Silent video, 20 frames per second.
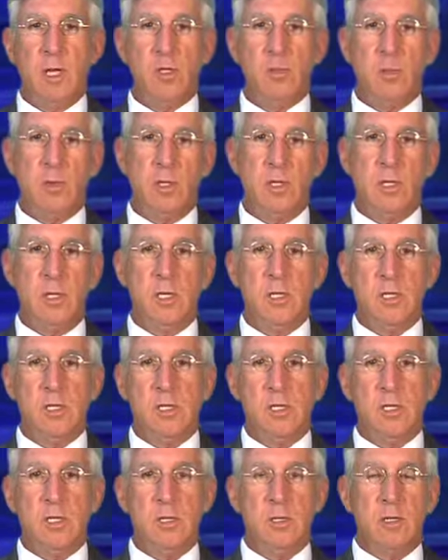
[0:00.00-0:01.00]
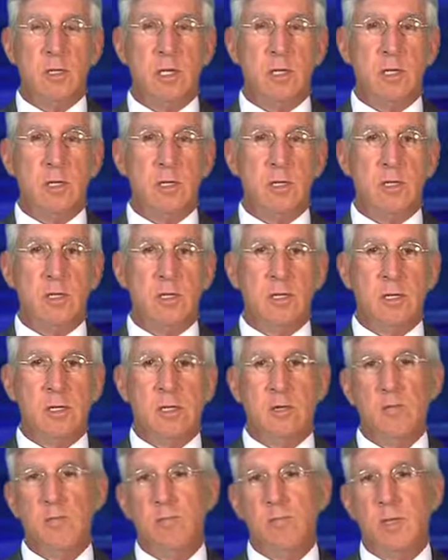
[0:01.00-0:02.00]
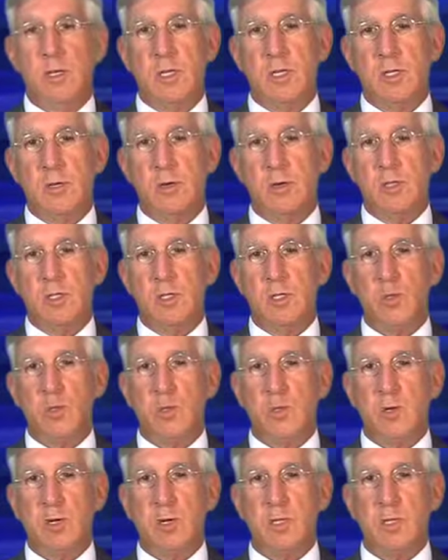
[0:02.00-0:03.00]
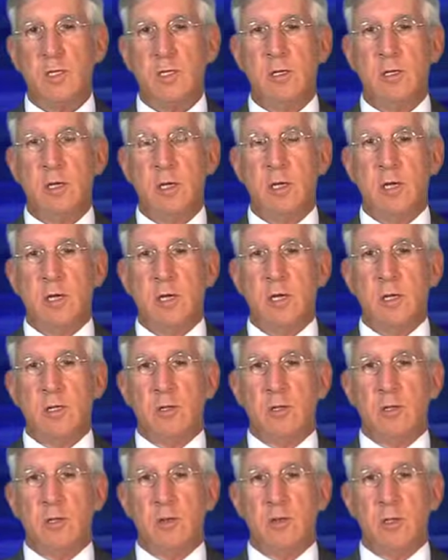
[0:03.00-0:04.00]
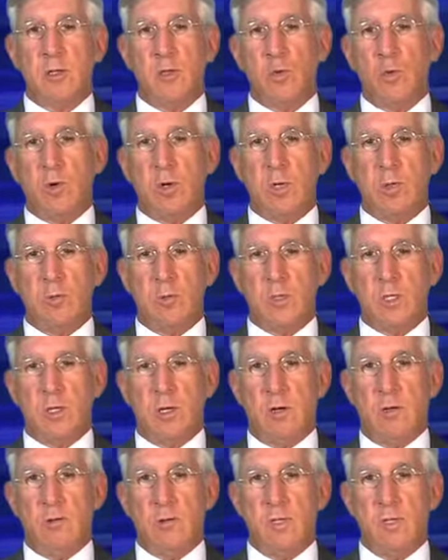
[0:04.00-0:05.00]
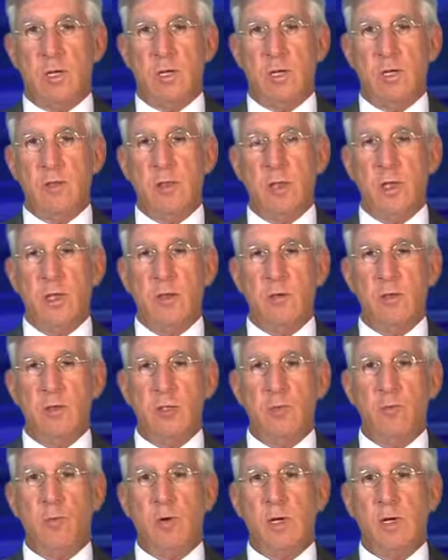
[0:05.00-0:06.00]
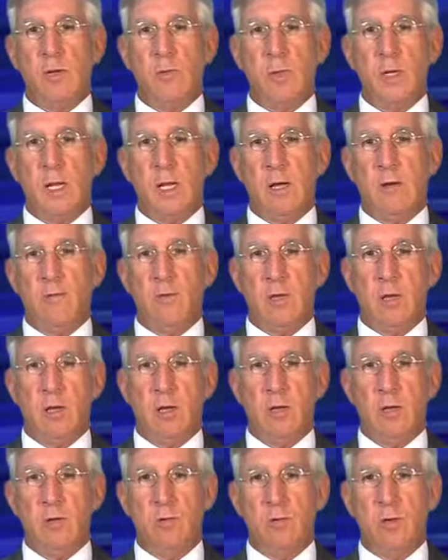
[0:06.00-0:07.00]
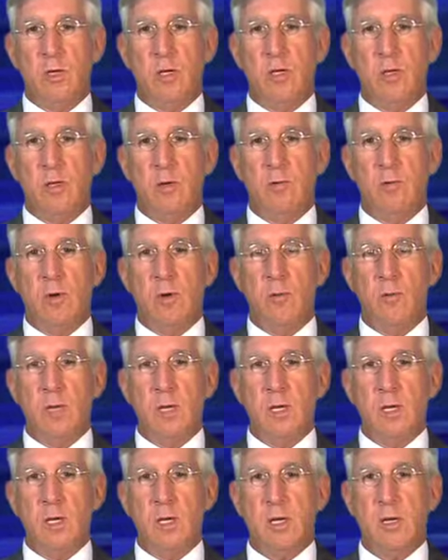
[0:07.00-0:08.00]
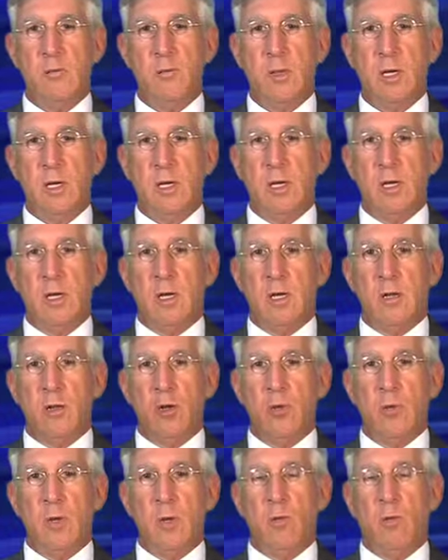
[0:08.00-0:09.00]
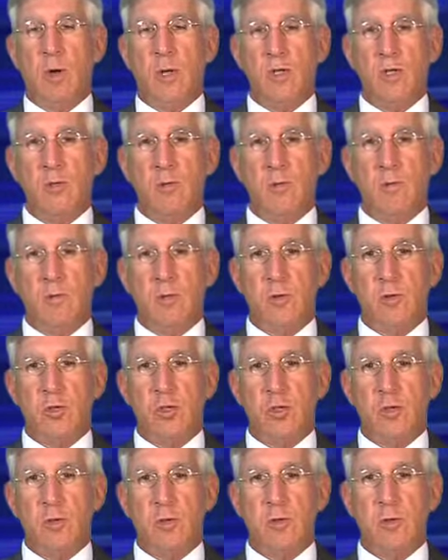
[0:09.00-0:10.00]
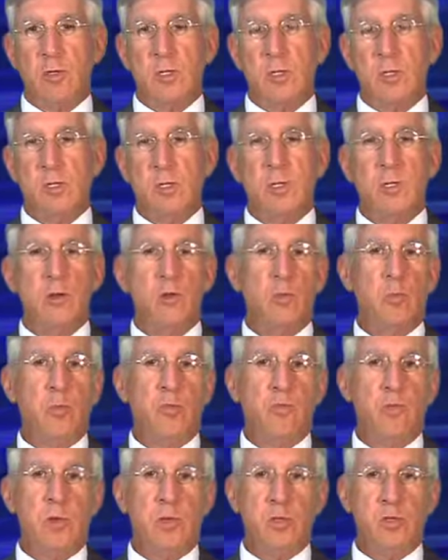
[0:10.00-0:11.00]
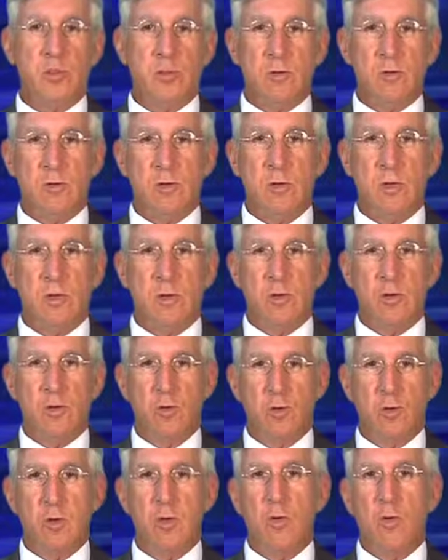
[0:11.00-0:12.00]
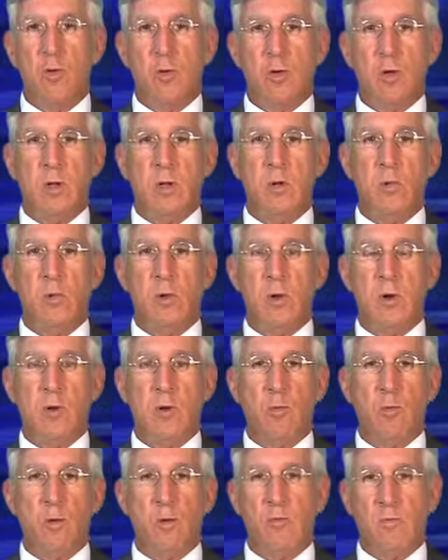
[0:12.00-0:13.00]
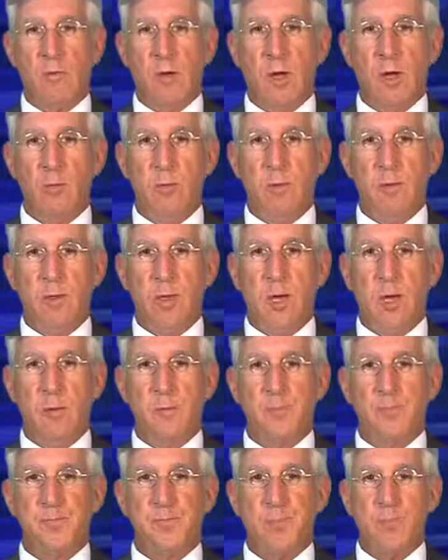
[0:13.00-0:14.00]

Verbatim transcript: expertise and the, and, uh, the years experience to do this work themselves. They usually want to be left alone. They want to be uh, uh, nobody watching over their shoulder as long as they do professional, good quality work. We're fine with that.